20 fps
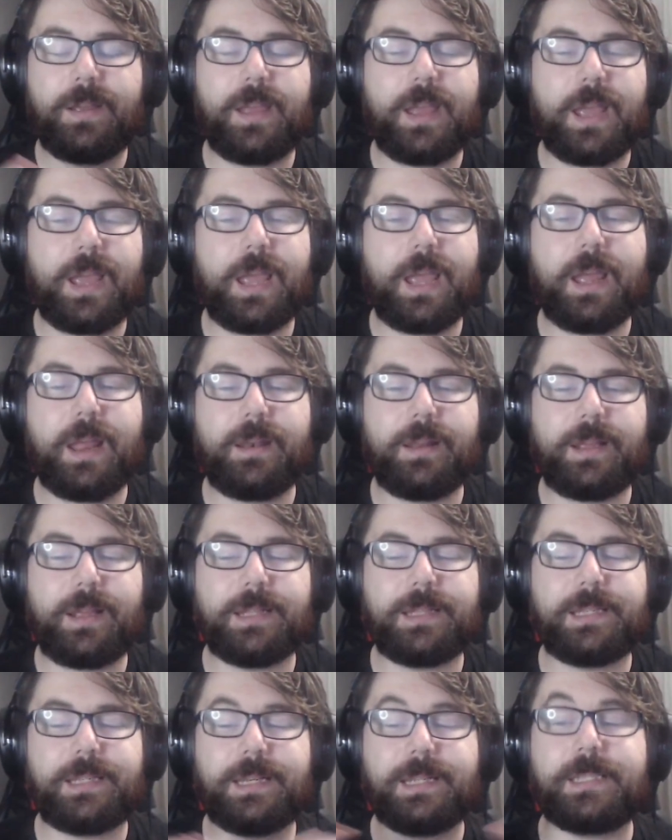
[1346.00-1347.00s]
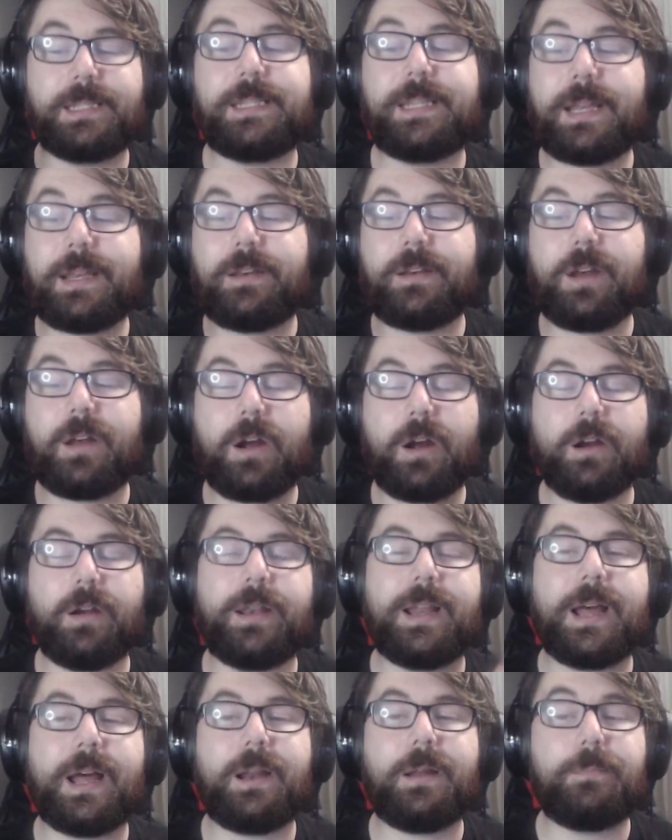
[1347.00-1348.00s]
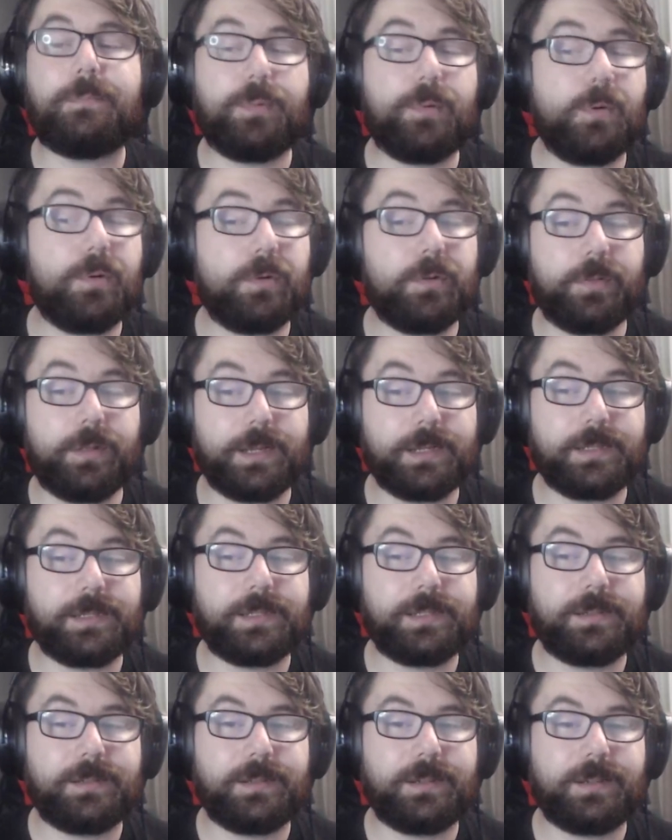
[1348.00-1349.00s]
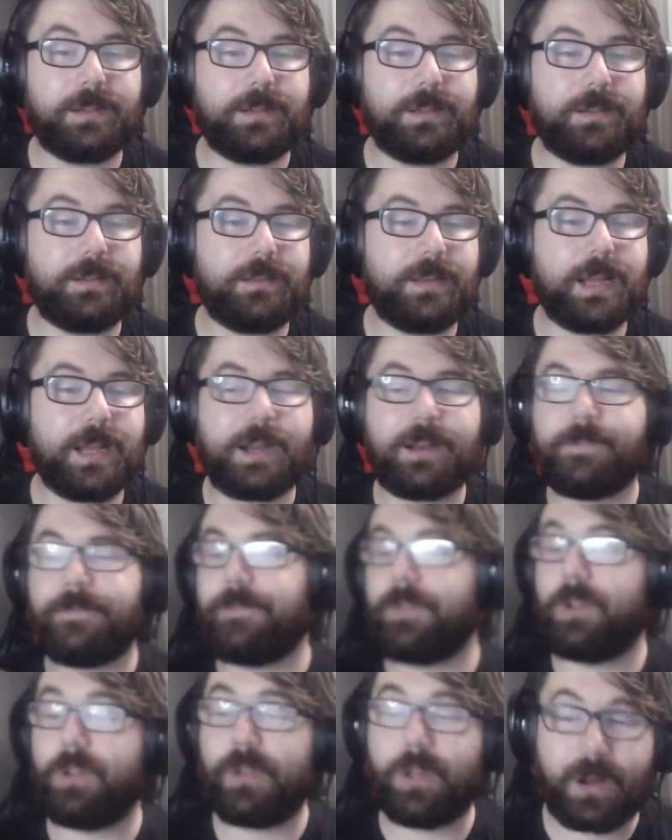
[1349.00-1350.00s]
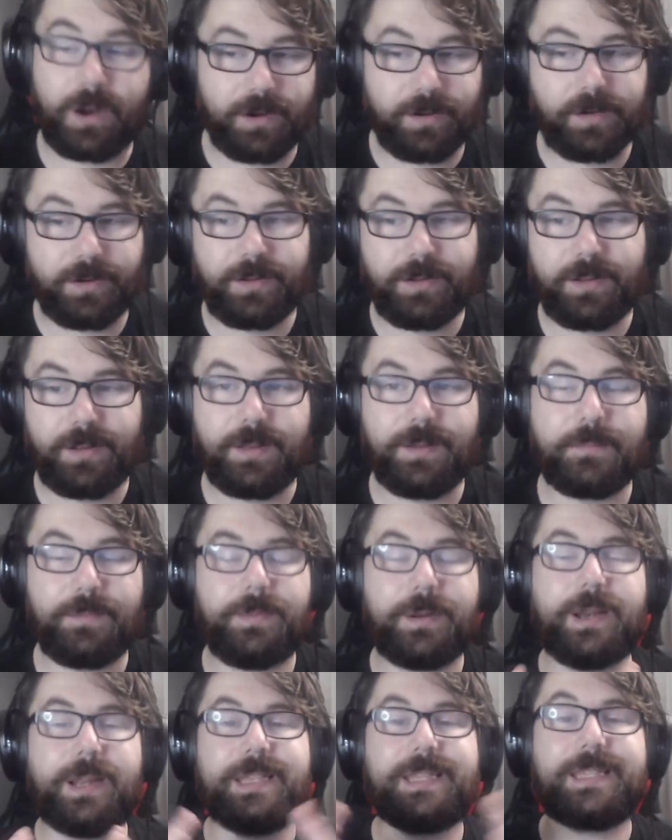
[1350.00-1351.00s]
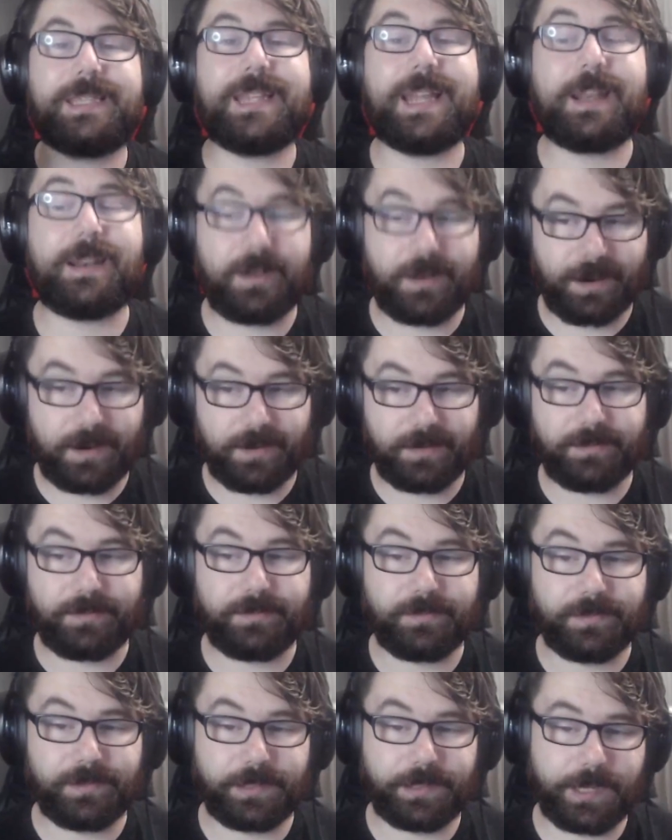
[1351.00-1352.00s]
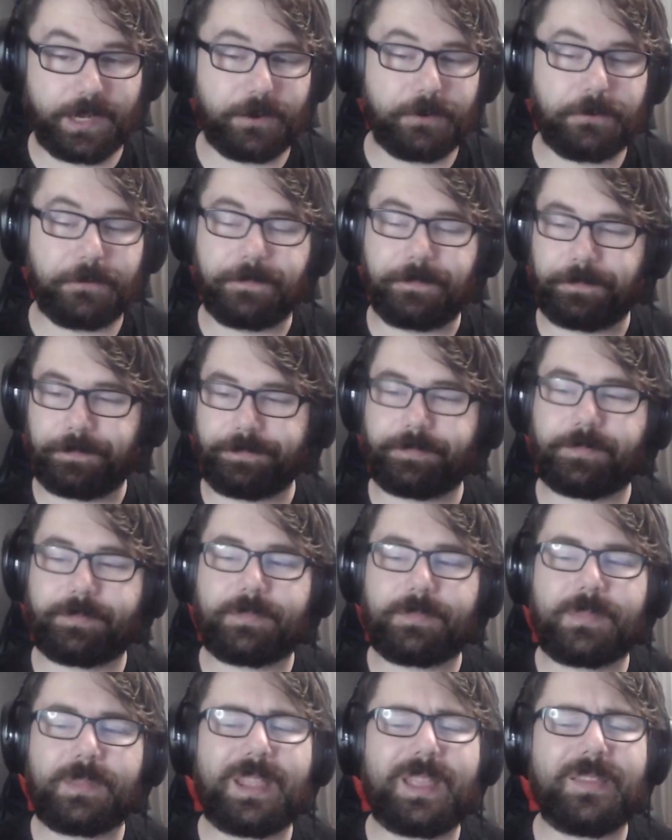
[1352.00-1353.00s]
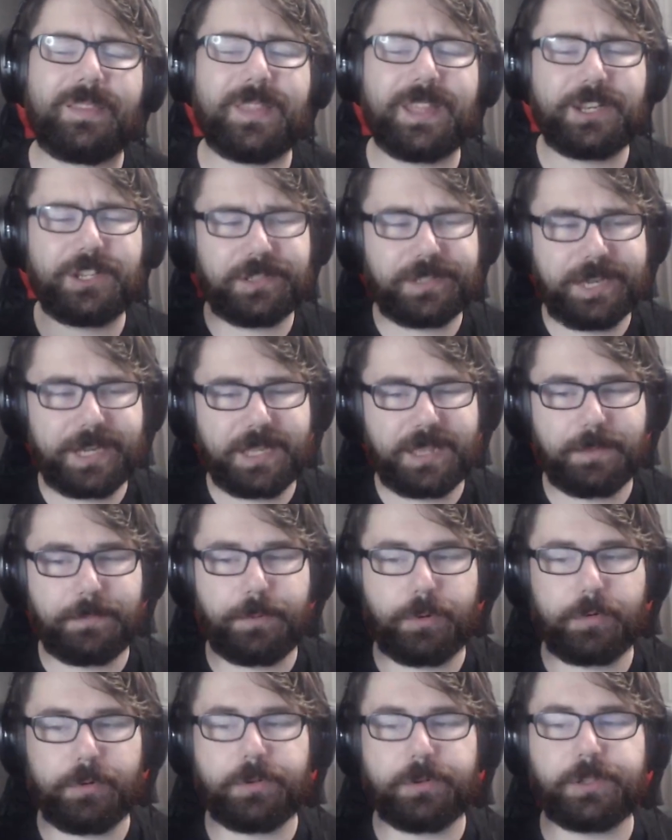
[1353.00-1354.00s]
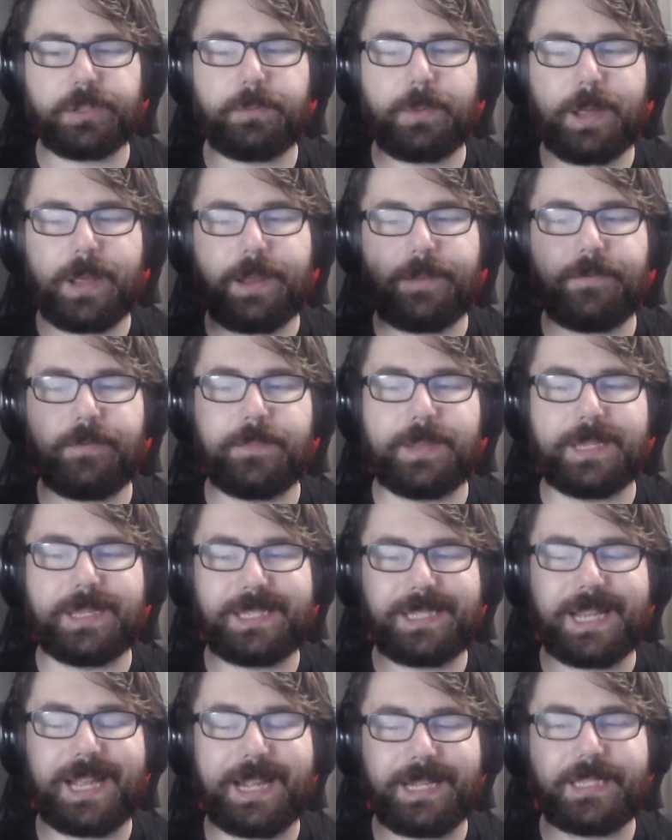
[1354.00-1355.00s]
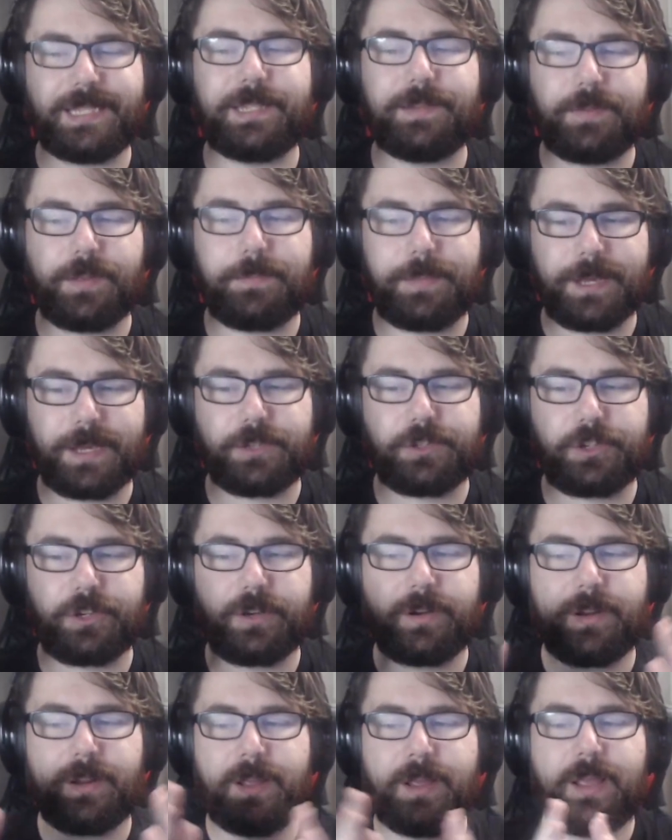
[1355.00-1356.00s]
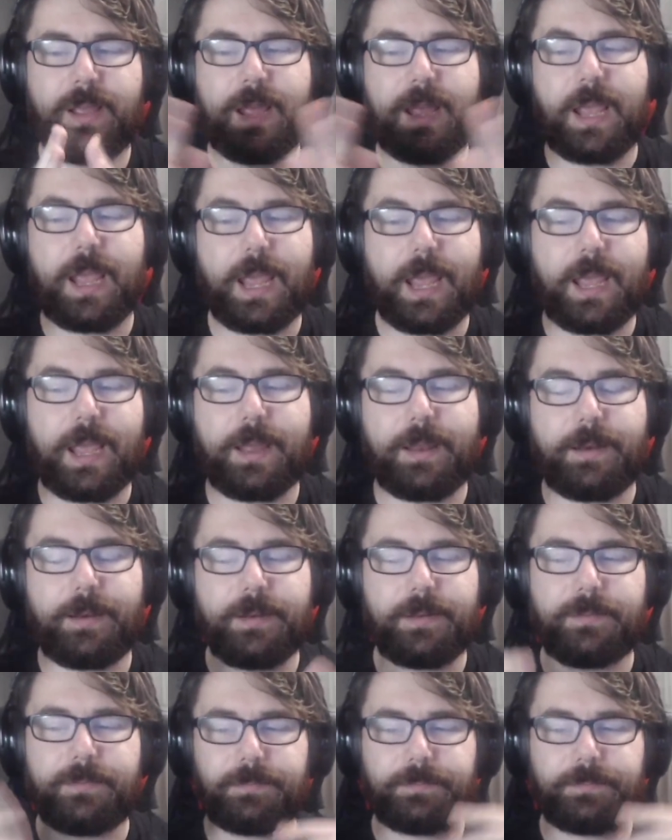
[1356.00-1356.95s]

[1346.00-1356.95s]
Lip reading: And it's an extended art. Not a borderless, not a full art, but extended art. So they just take the borders away from the sides of the picture and